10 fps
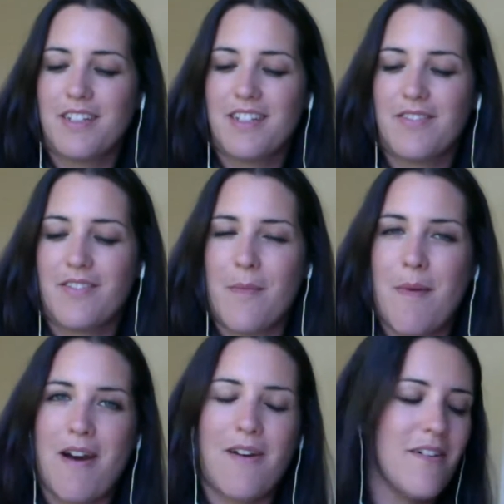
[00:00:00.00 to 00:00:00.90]
if I'm
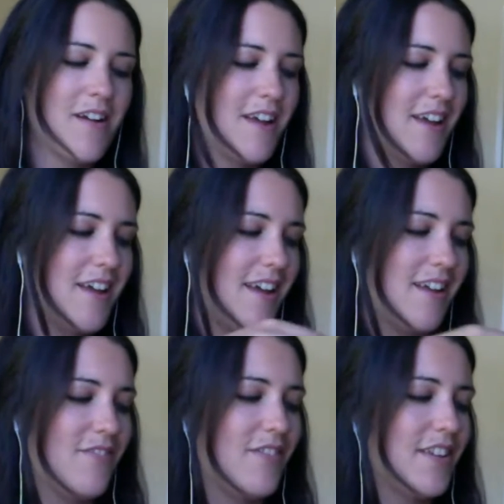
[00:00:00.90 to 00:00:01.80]
out
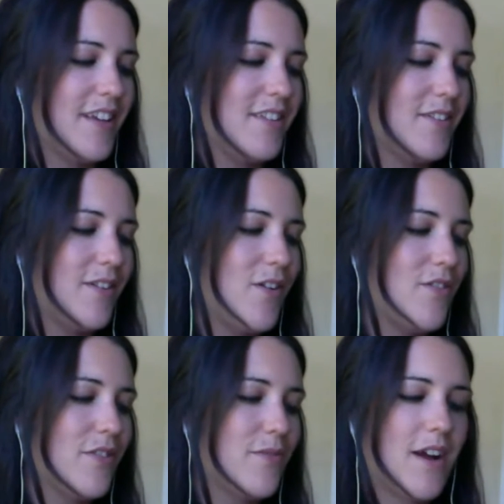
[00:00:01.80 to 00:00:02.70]
and feeling a little
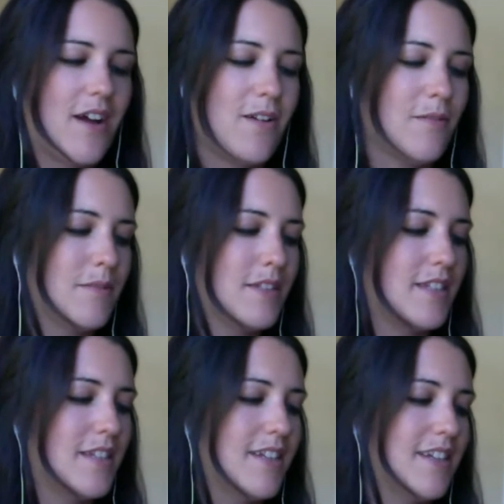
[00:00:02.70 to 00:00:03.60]
overwhelmed.
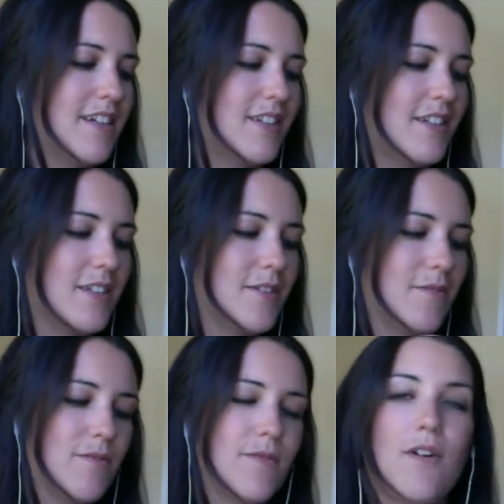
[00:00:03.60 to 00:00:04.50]
I'll just
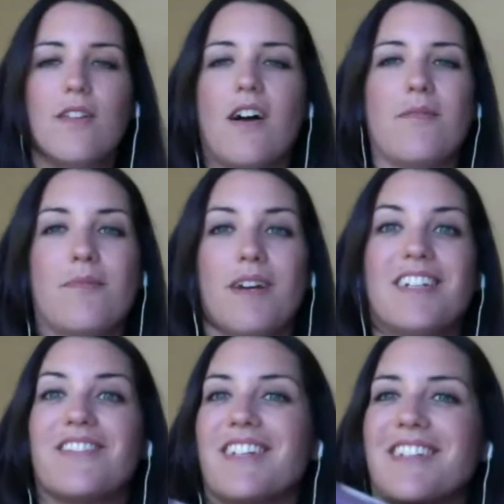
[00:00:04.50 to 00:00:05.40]
roll on my
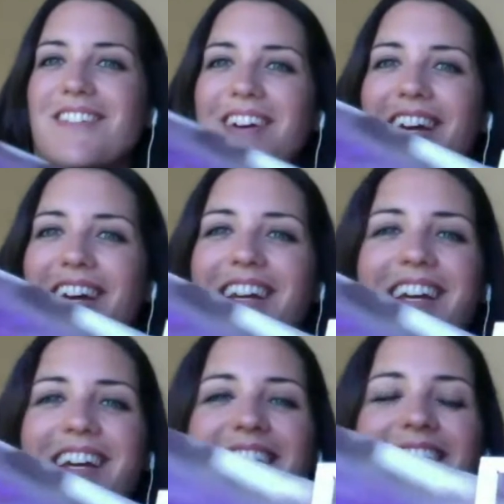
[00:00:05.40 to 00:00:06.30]
stress away.
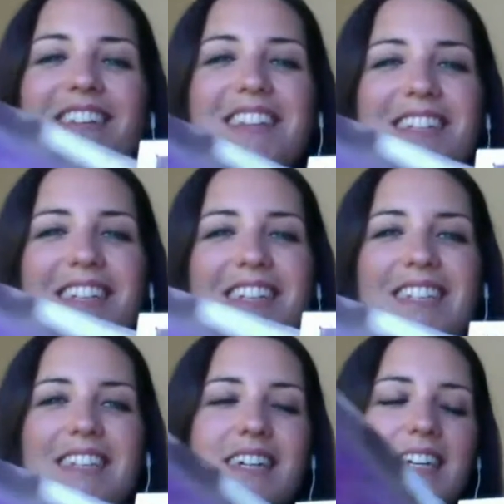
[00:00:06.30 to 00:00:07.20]
So this is
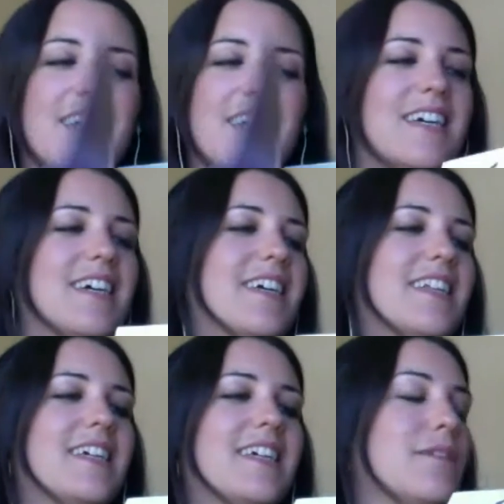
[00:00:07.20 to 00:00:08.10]
that's the